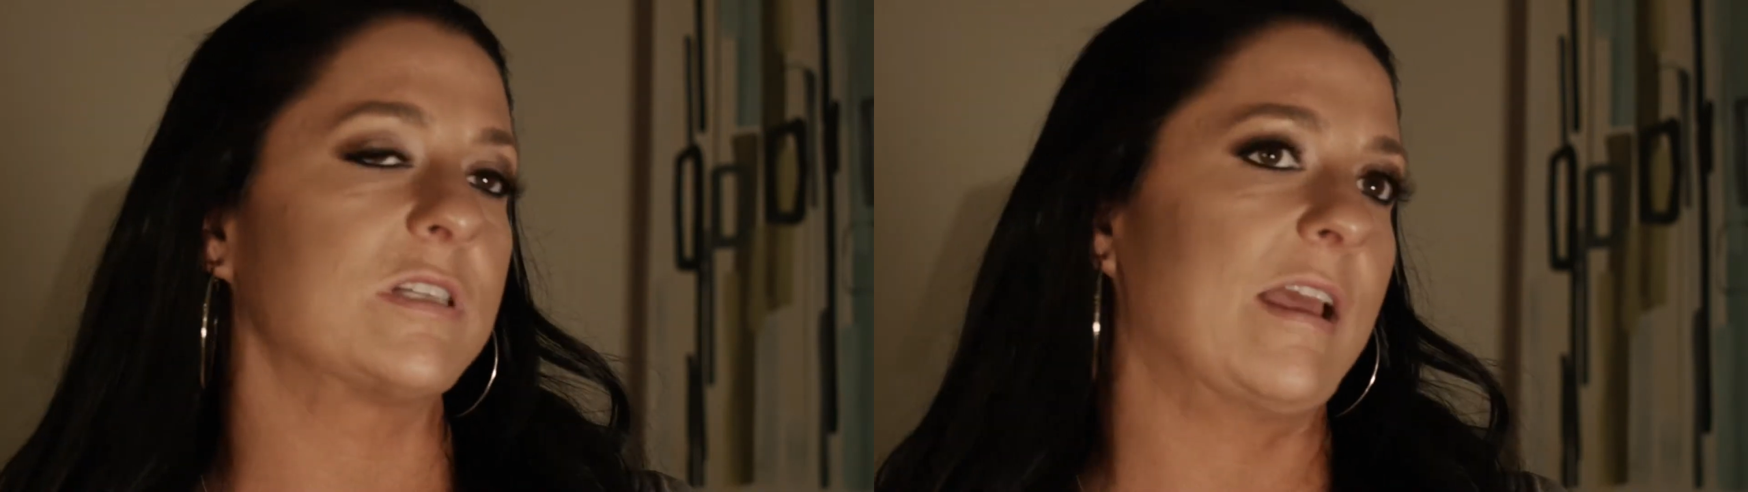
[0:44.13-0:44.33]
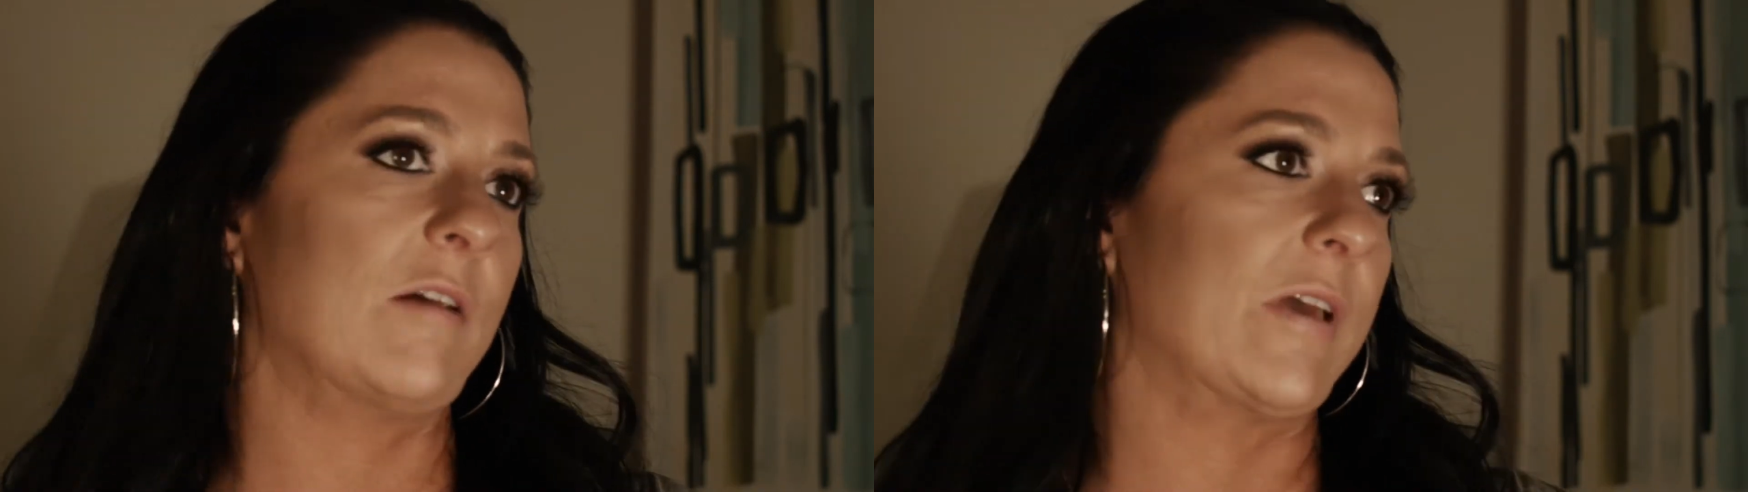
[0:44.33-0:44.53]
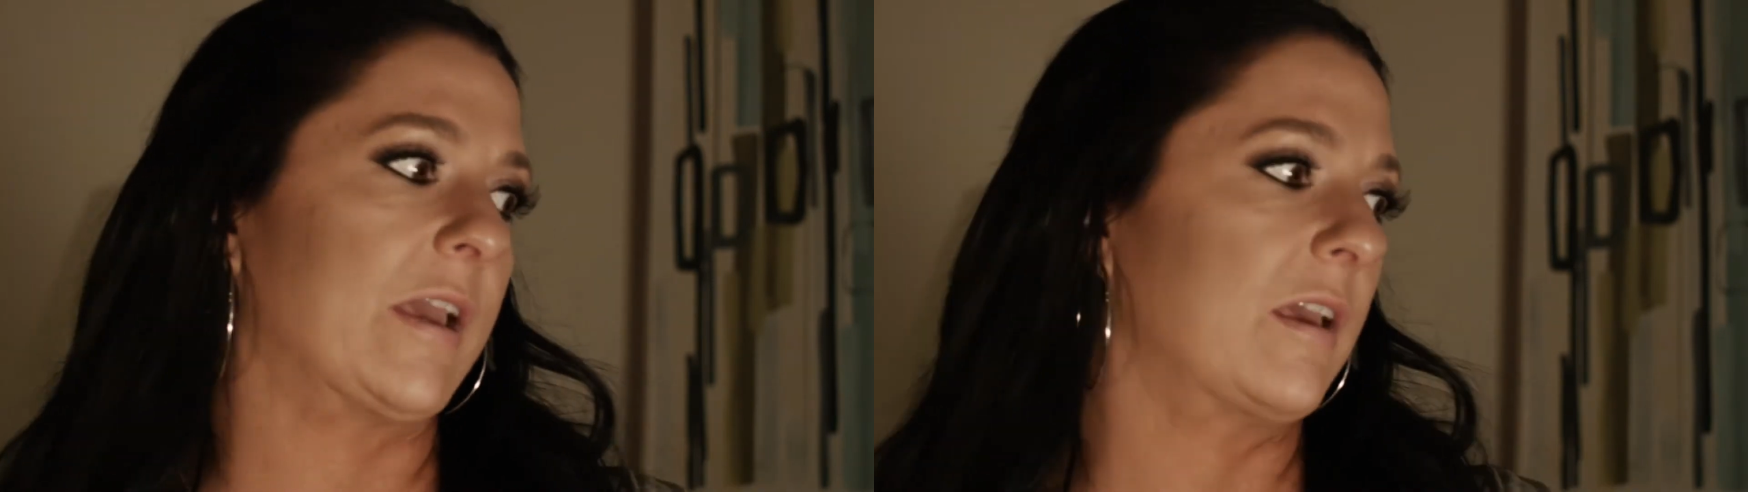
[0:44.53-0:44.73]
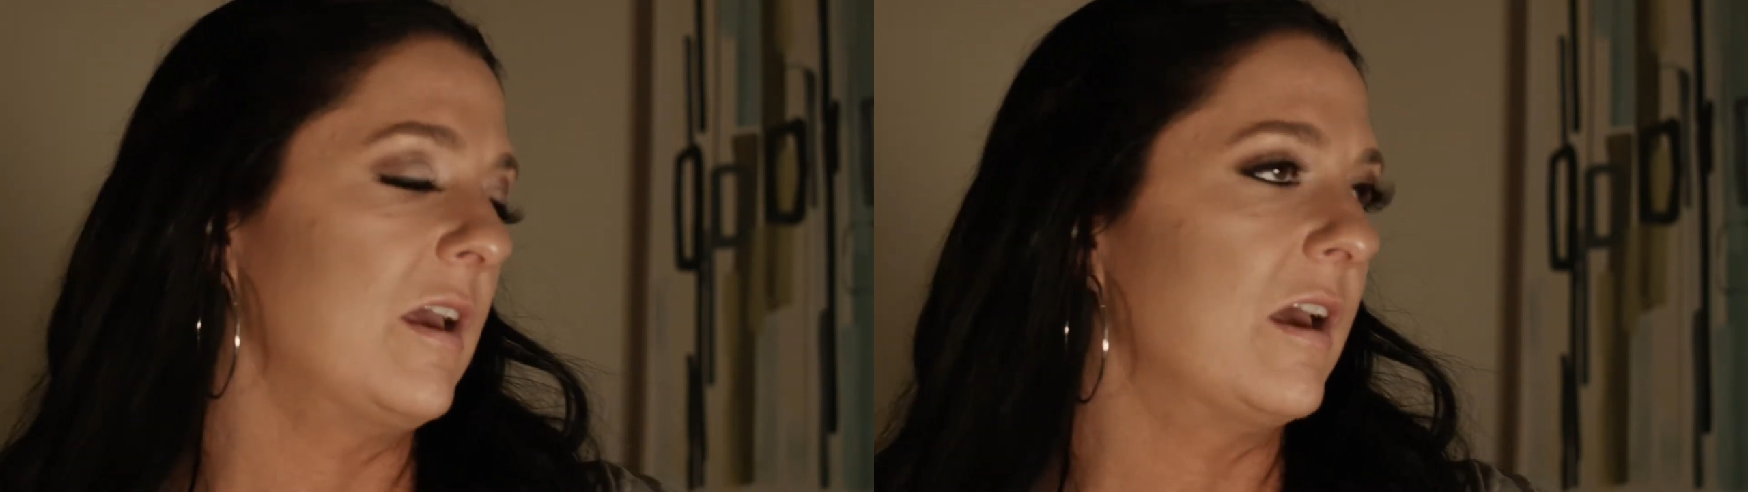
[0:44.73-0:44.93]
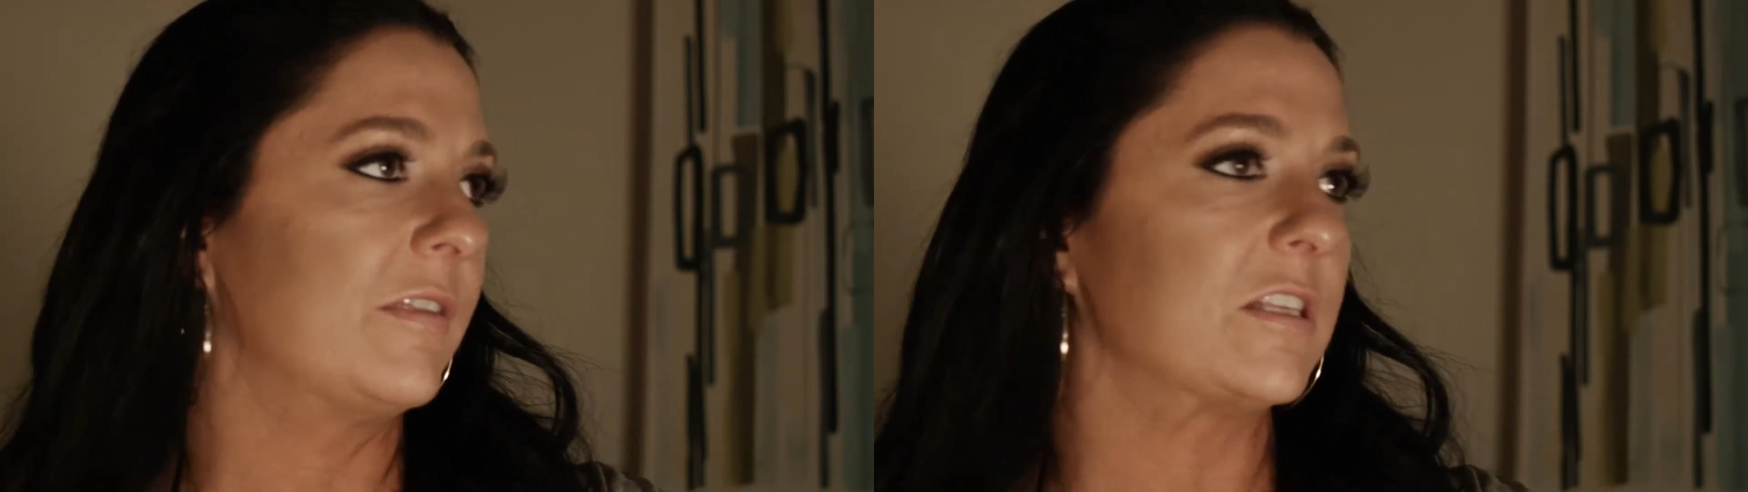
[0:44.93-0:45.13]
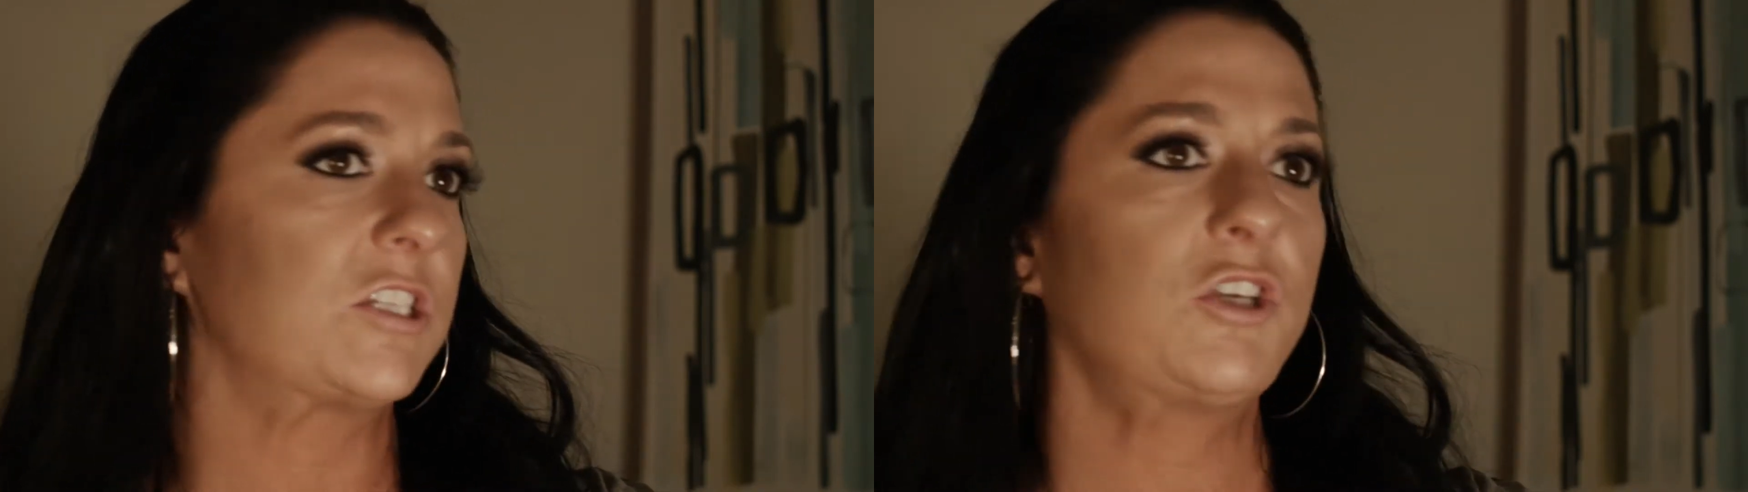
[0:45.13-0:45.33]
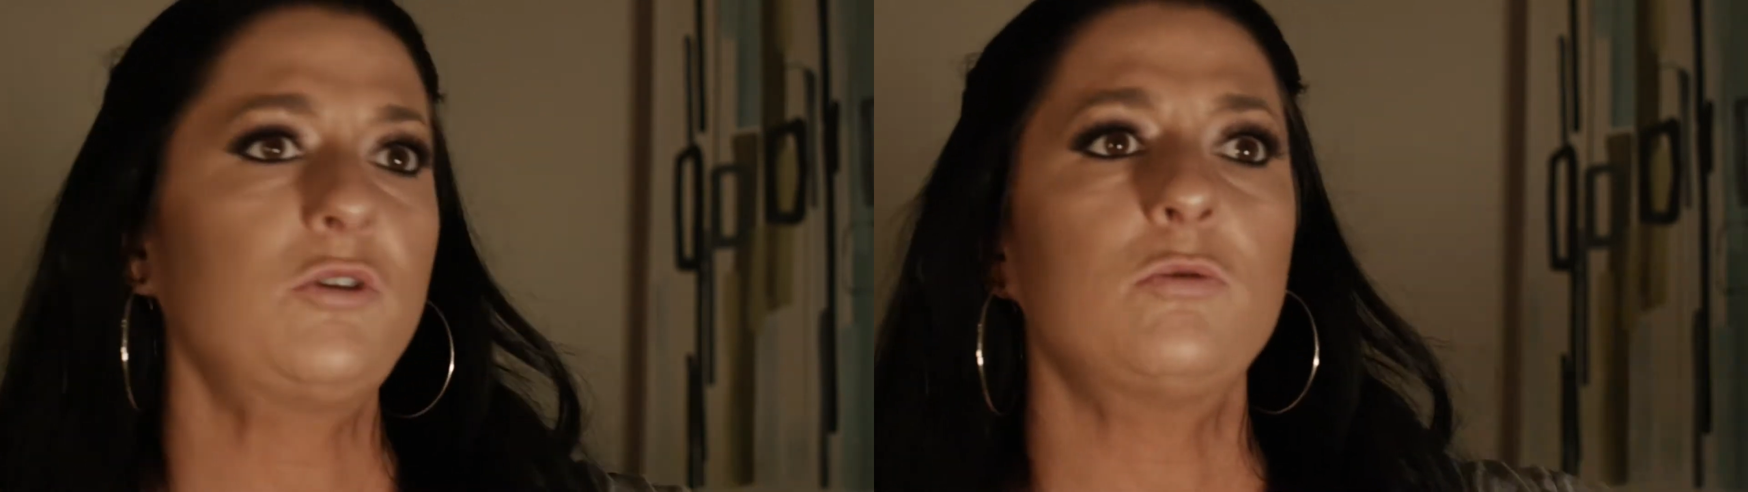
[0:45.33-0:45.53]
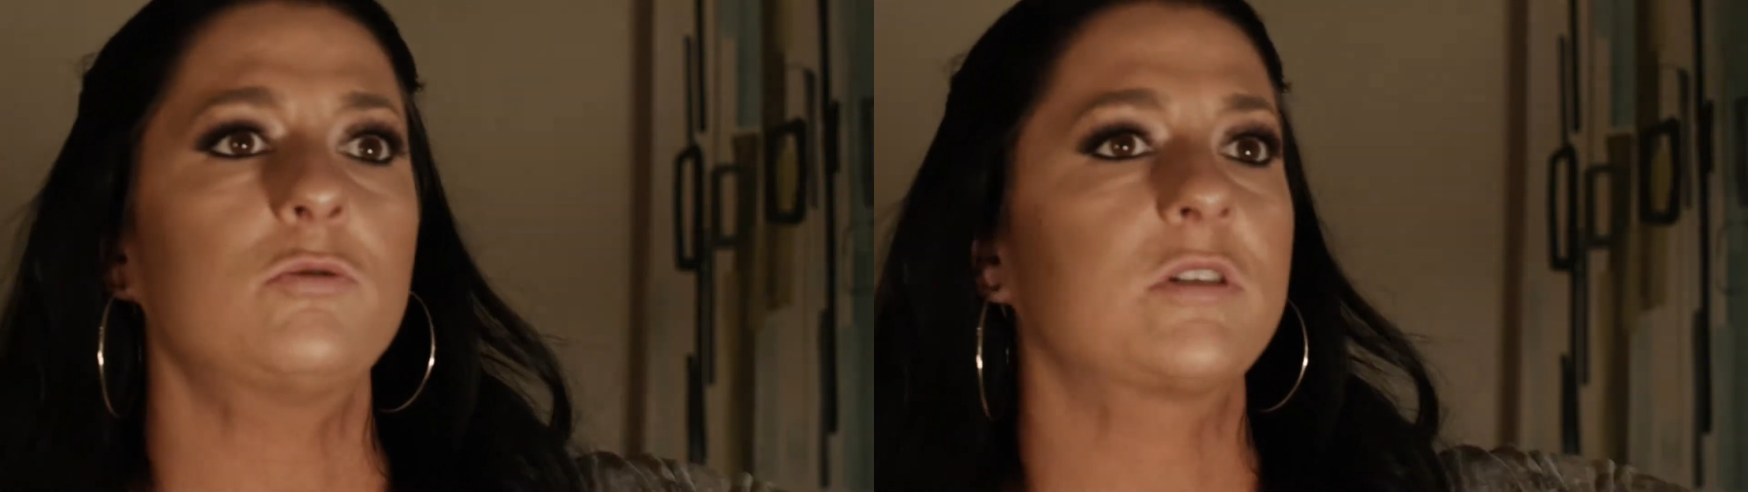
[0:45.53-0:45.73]
And they have like this
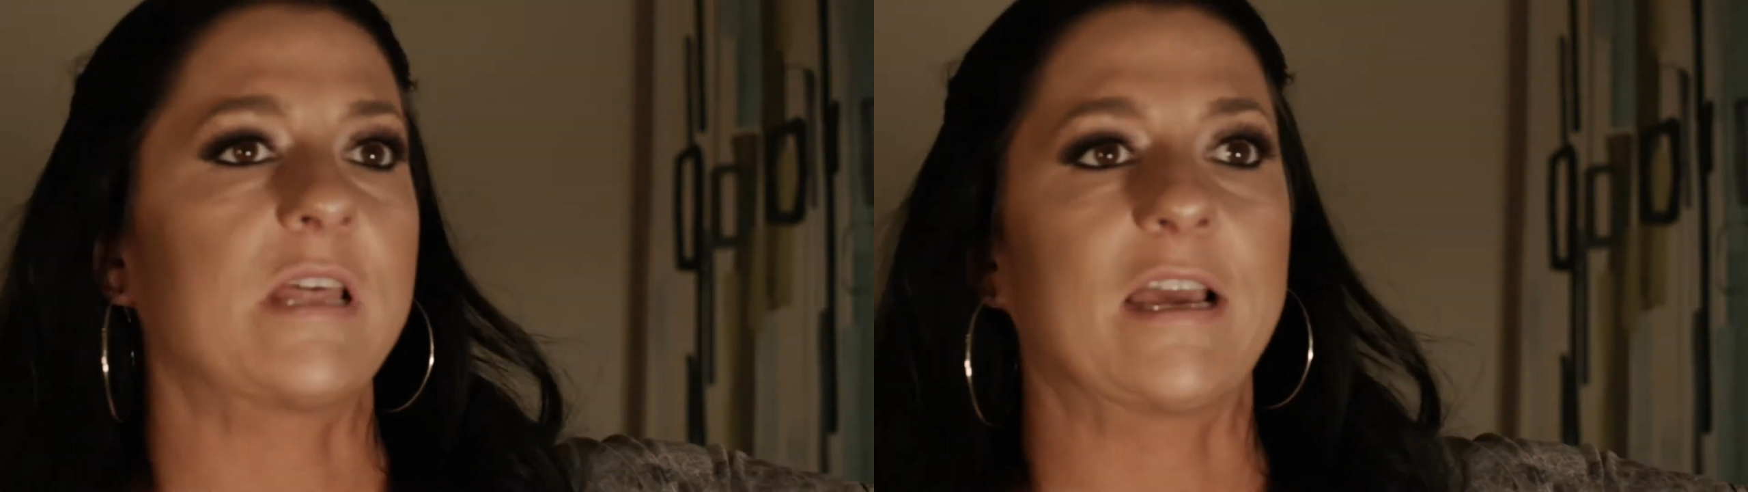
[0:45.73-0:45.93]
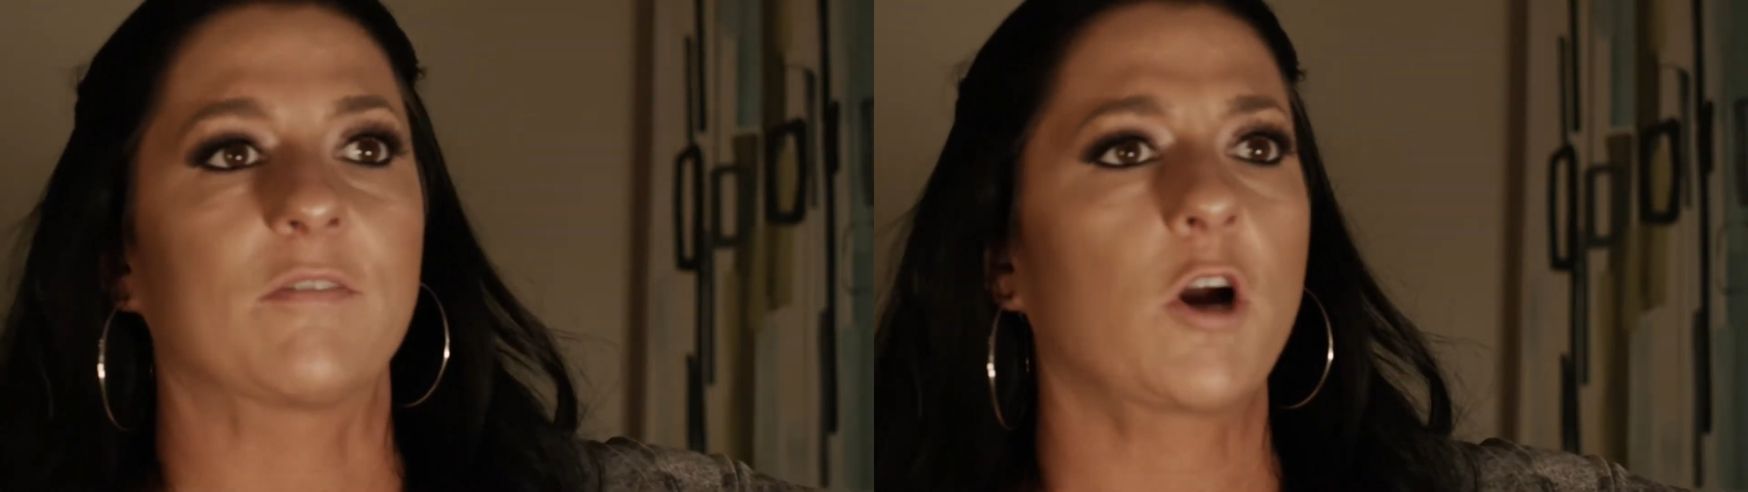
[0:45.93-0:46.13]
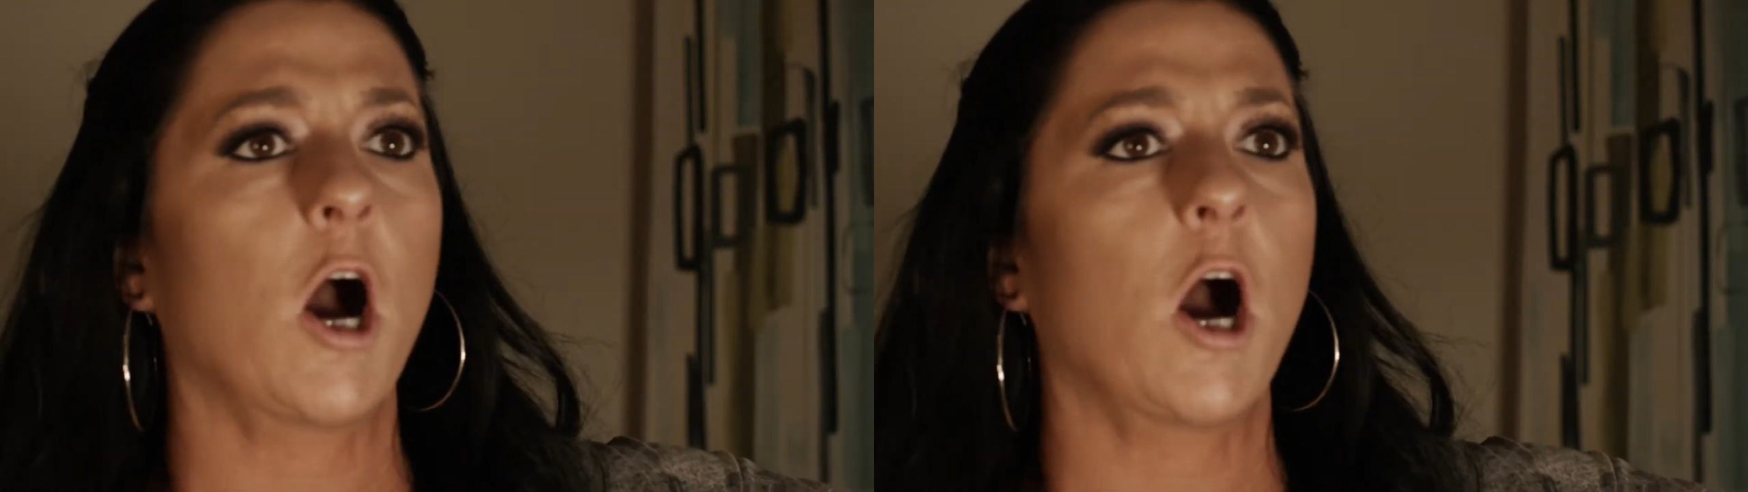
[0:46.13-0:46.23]
huge thing of